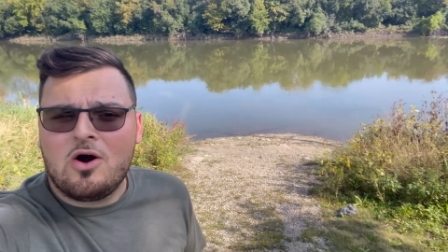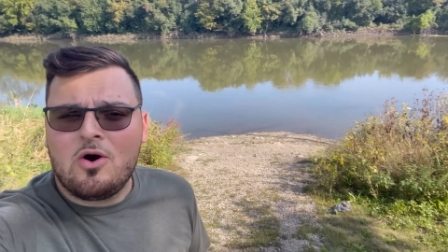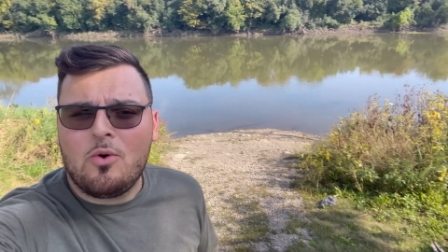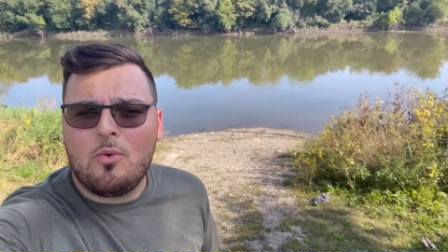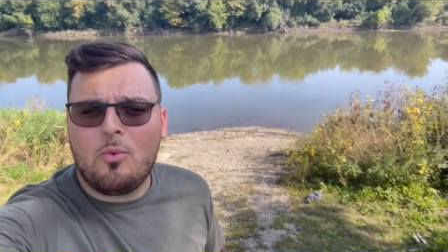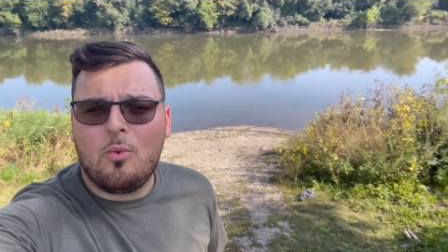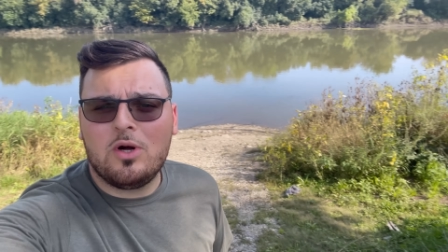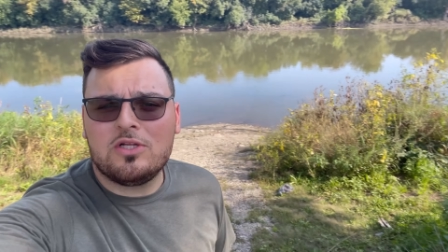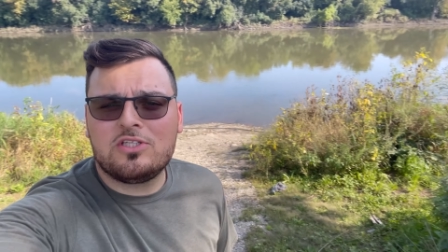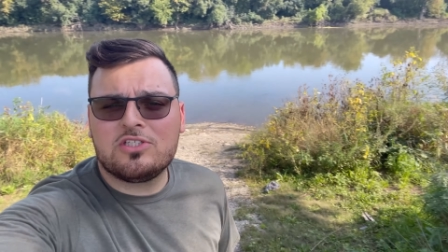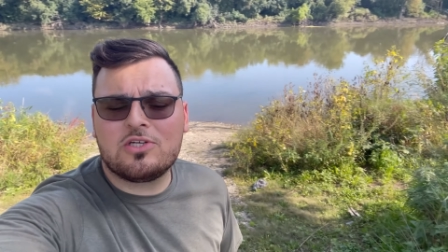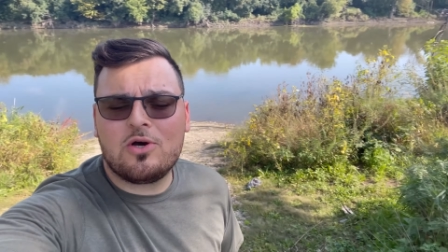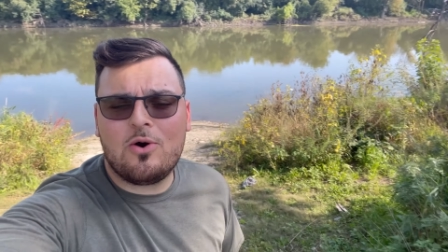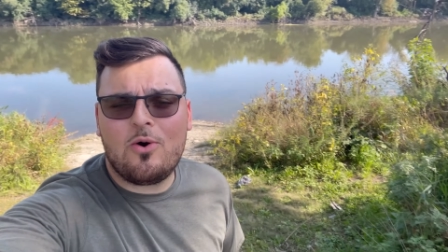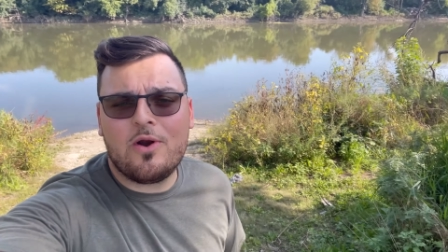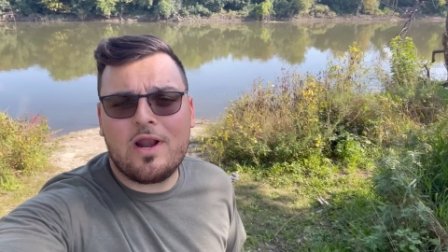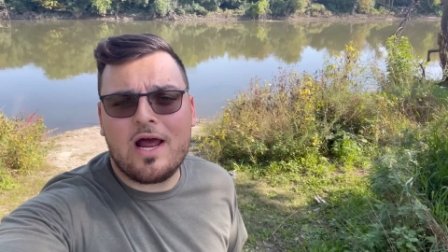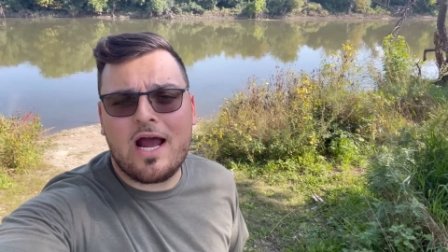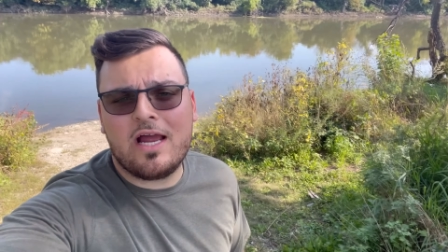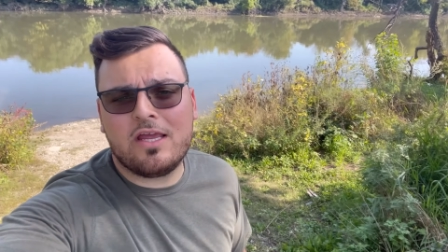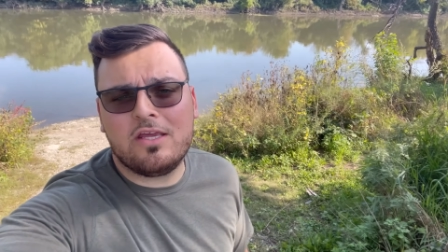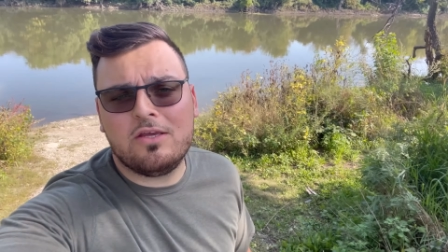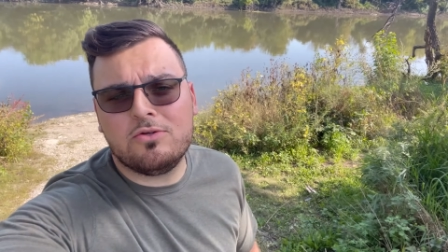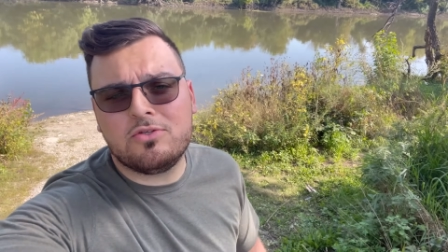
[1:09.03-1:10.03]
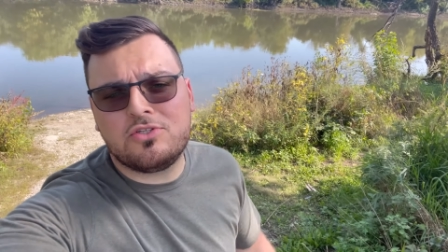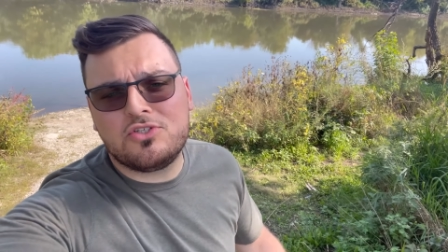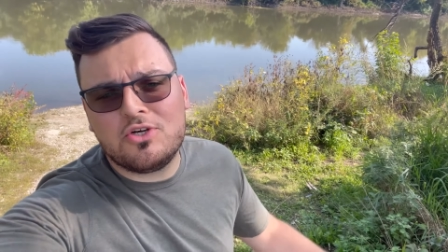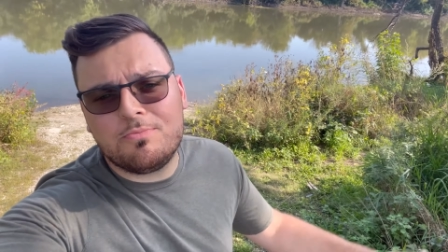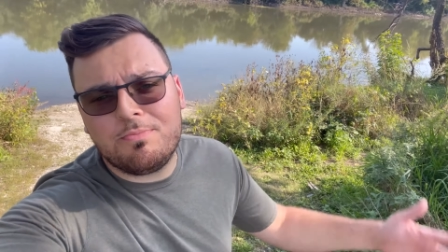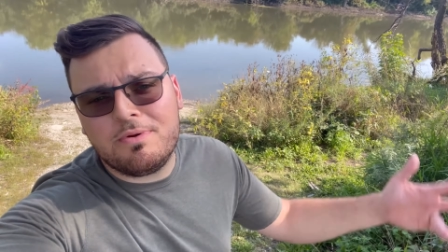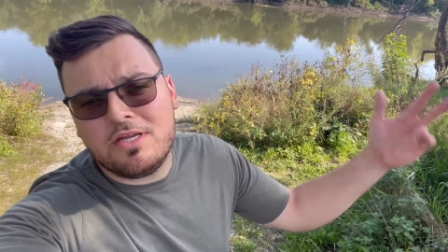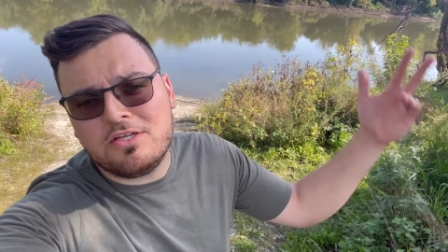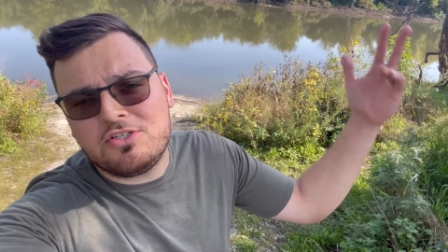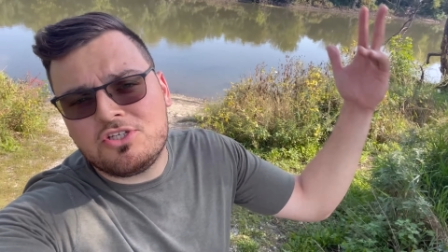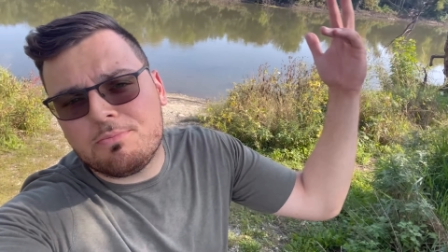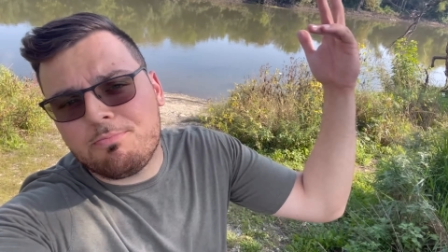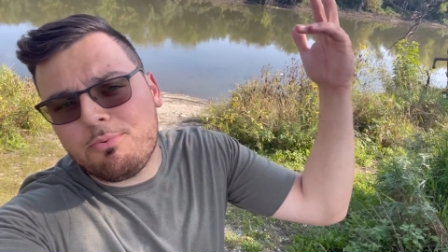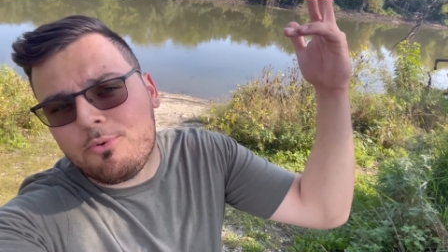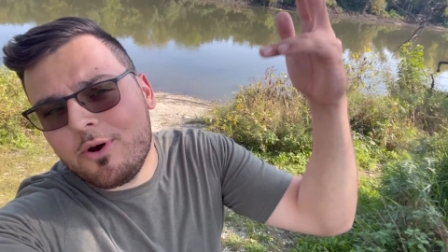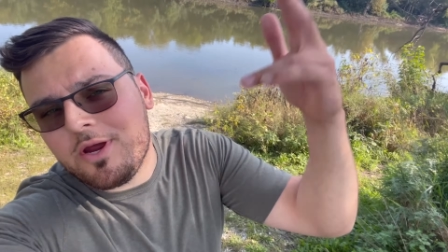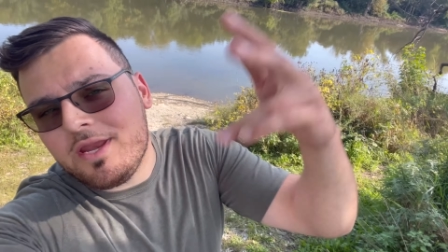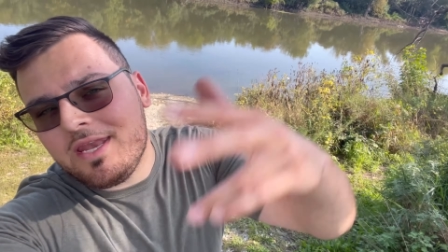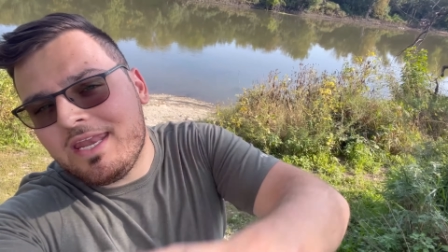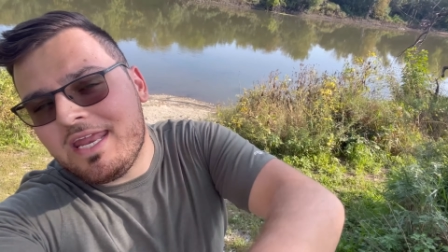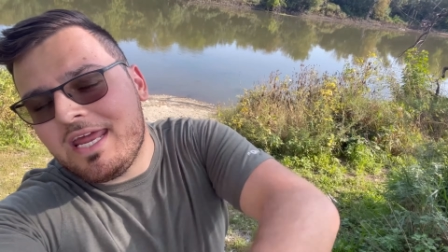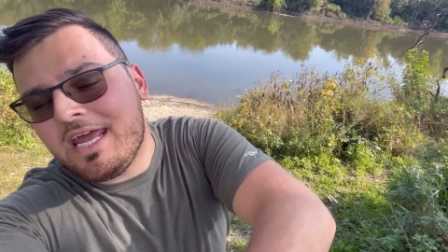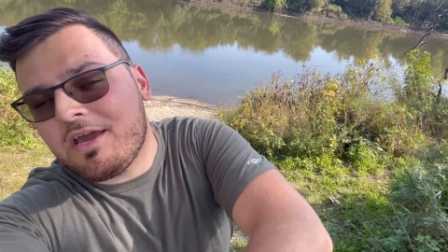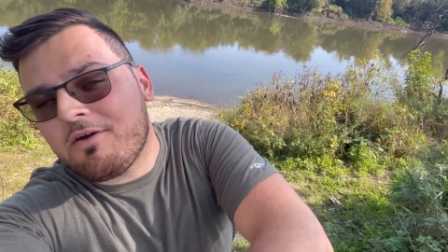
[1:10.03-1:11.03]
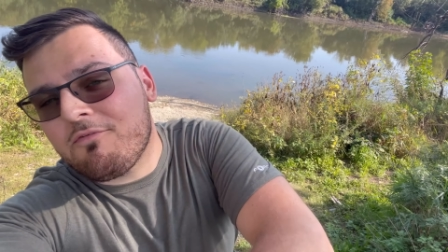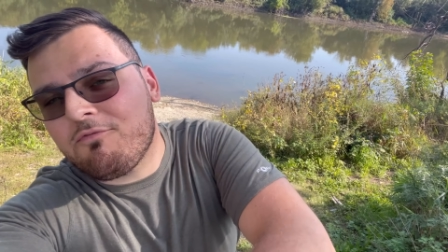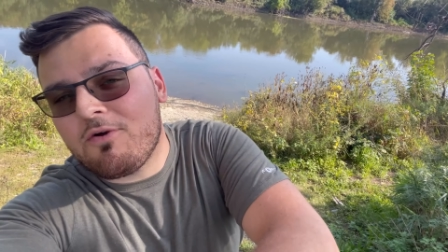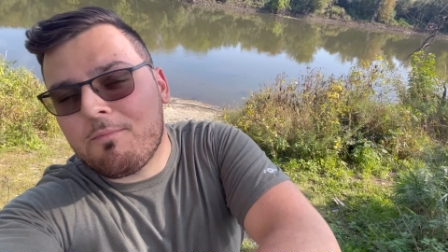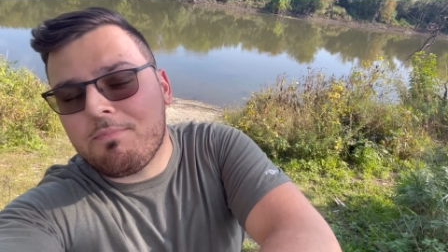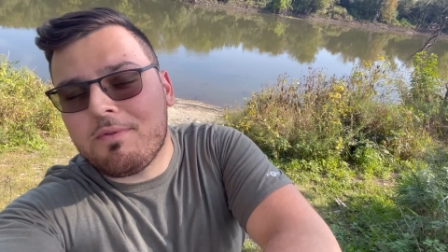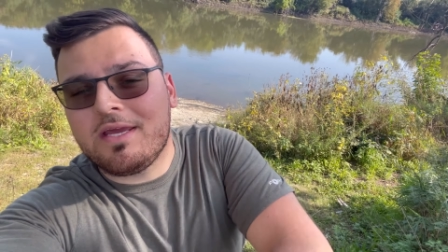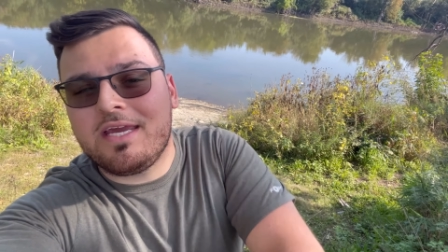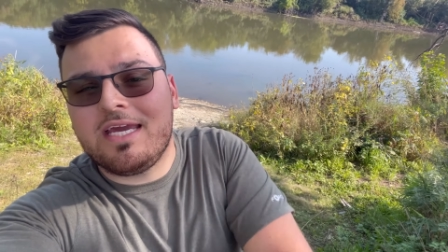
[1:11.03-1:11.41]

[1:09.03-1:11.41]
What's going on, YouTube? It is your boy Nick from the